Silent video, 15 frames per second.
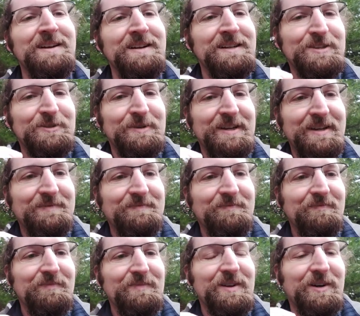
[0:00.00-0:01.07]
So again,
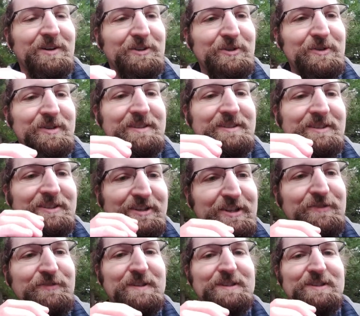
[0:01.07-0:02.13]
I'll do the
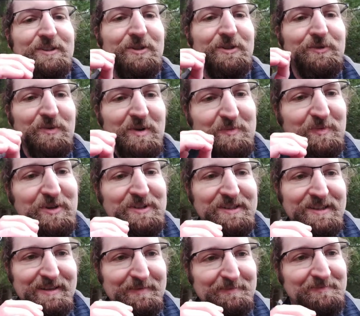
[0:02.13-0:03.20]
difference. I'll do one more
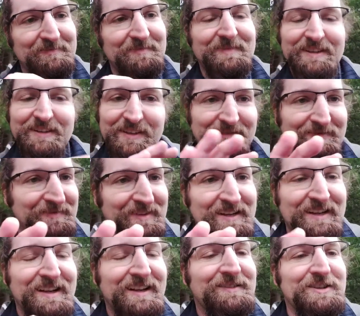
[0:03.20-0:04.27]
time and then
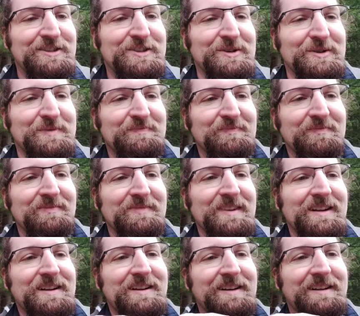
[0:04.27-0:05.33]
finish. So
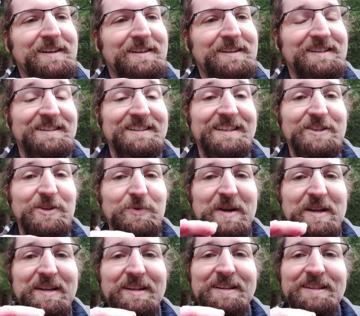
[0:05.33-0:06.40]
again, the
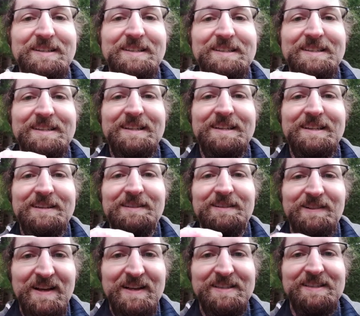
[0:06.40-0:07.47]
way it is in the
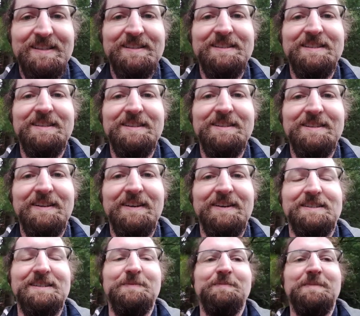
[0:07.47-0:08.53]
classes here,
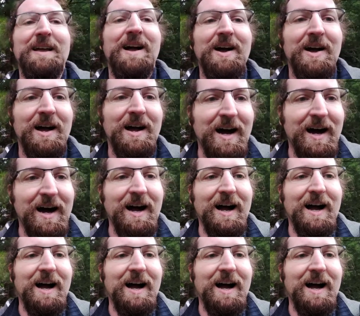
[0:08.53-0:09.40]
it's ah,